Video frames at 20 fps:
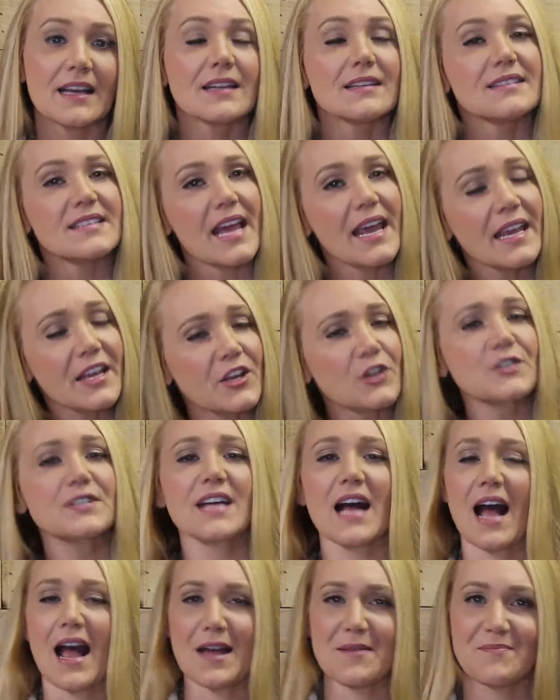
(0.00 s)
Take your
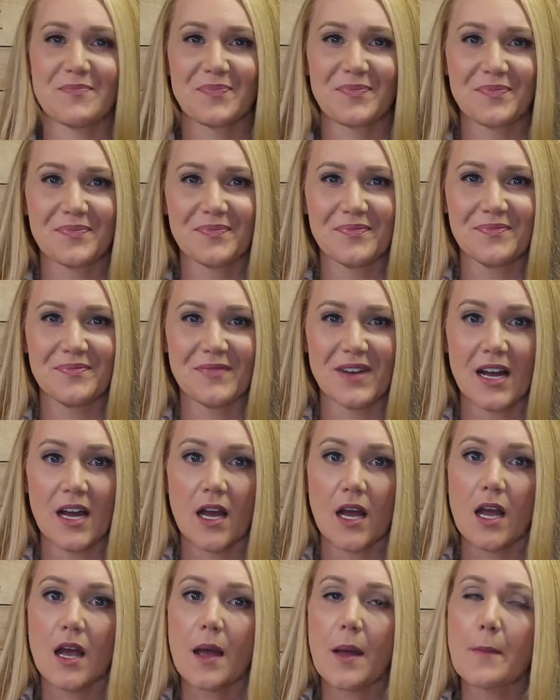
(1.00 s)
time.
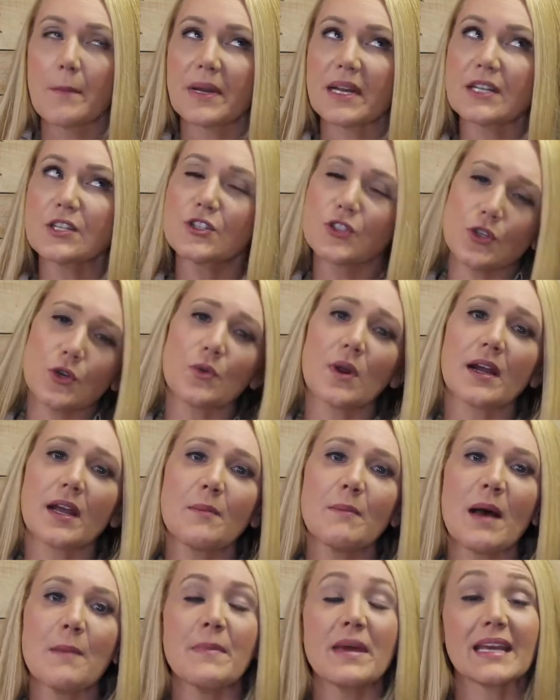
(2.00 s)
But I do
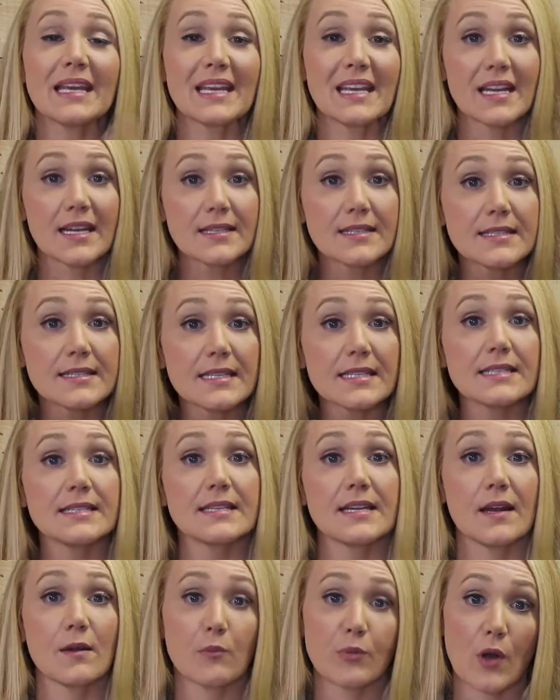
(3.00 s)
recommend making
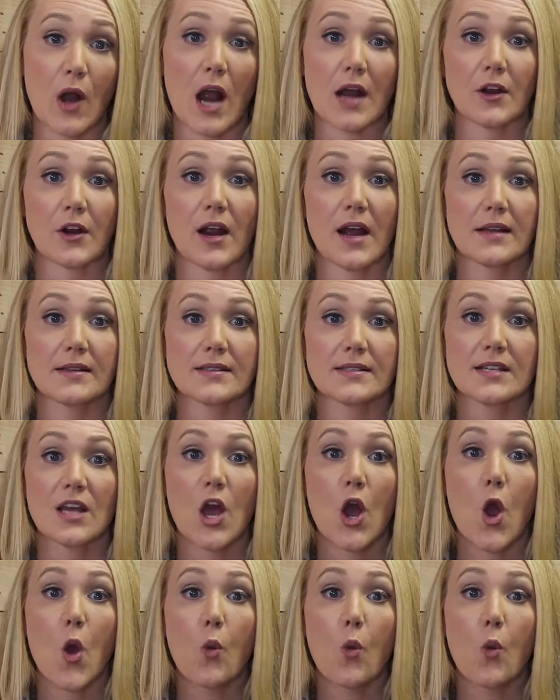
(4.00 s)
consistent progress.